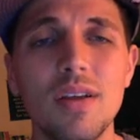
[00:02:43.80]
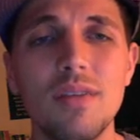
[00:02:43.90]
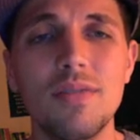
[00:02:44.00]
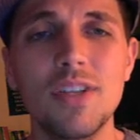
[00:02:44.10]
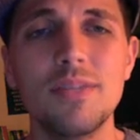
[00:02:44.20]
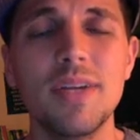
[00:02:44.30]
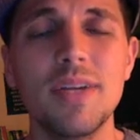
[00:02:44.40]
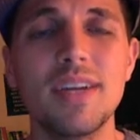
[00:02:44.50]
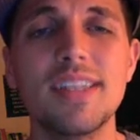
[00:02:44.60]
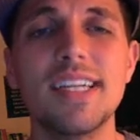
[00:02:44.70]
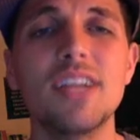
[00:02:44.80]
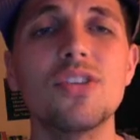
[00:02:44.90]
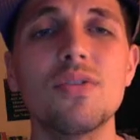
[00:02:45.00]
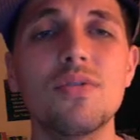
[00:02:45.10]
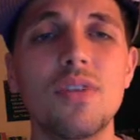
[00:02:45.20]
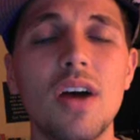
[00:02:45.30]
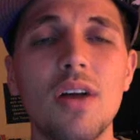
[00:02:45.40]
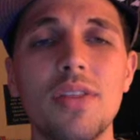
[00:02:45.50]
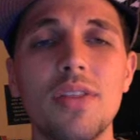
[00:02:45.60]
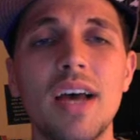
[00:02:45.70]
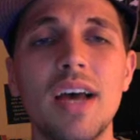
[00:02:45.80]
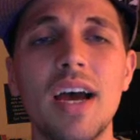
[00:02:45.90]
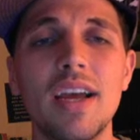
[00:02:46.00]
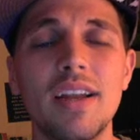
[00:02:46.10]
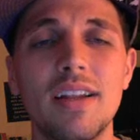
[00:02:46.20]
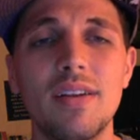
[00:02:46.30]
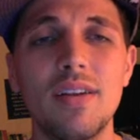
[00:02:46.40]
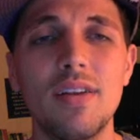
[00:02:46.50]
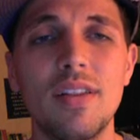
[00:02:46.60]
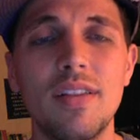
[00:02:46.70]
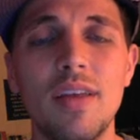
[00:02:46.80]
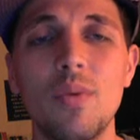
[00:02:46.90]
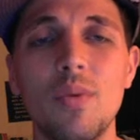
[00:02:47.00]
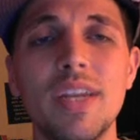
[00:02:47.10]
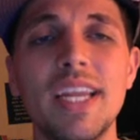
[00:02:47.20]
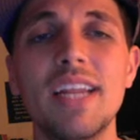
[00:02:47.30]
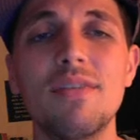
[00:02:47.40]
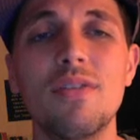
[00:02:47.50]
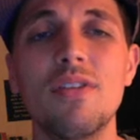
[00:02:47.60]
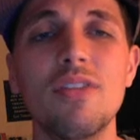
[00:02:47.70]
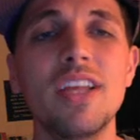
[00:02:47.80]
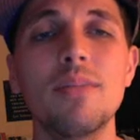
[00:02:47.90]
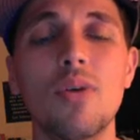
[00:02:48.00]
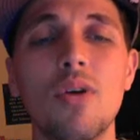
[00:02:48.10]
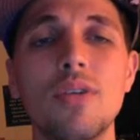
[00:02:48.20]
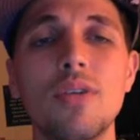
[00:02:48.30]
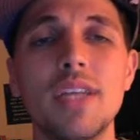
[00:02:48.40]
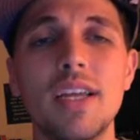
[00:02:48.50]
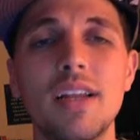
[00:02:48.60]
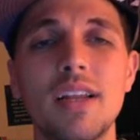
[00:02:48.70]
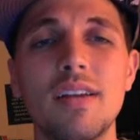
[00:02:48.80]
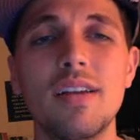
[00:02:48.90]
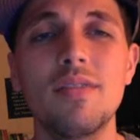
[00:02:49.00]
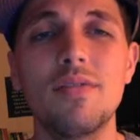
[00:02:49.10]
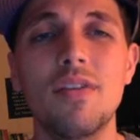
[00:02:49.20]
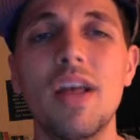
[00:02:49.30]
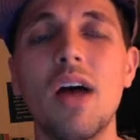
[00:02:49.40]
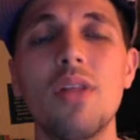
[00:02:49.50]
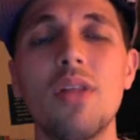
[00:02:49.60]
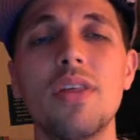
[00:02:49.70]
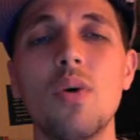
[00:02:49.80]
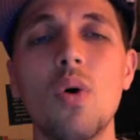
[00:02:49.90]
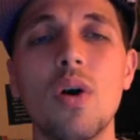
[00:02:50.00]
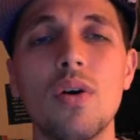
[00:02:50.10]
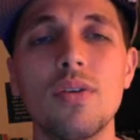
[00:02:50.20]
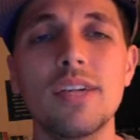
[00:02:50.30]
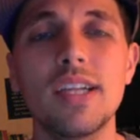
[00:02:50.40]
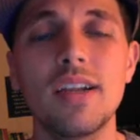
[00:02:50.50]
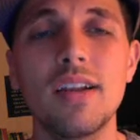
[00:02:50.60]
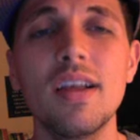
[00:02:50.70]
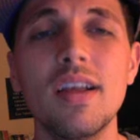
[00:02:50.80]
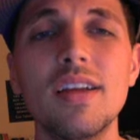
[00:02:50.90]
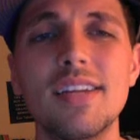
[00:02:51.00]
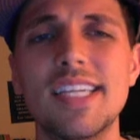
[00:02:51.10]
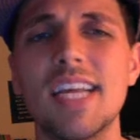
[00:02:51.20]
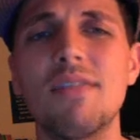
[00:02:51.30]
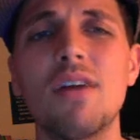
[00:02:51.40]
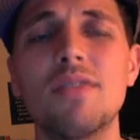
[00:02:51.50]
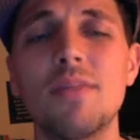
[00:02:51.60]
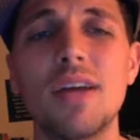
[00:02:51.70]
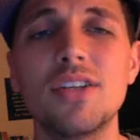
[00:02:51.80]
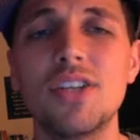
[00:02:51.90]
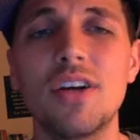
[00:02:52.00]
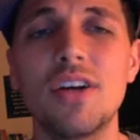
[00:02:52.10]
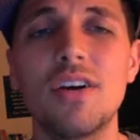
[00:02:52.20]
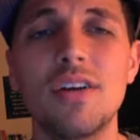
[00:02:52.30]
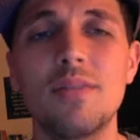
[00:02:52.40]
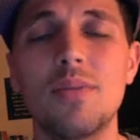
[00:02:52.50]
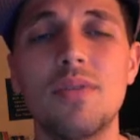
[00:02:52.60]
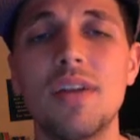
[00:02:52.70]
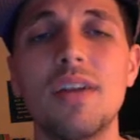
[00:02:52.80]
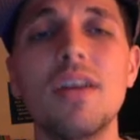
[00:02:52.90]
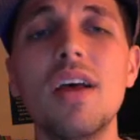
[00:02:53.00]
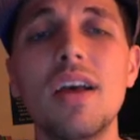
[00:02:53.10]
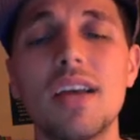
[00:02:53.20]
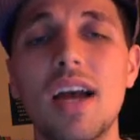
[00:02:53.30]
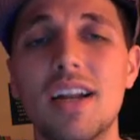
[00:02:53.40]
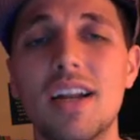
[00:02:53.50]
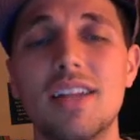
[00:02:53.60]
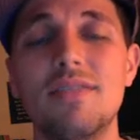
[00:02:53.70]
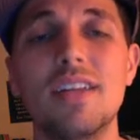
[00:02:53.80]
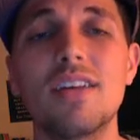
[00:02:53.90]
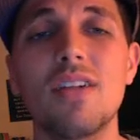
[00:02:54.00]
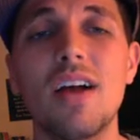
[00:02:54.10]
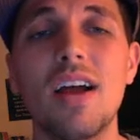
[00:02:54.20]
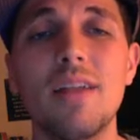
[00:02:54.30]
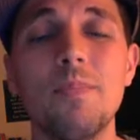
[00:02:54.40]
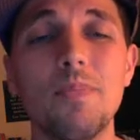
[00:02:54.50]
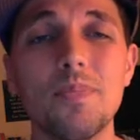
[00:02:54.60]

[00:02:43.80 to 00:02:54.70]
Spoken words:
fish being essential for a healthy diet, and that we need it for the lean protein and for the healthy oils and to stave off dementia and prevent cognitive decline,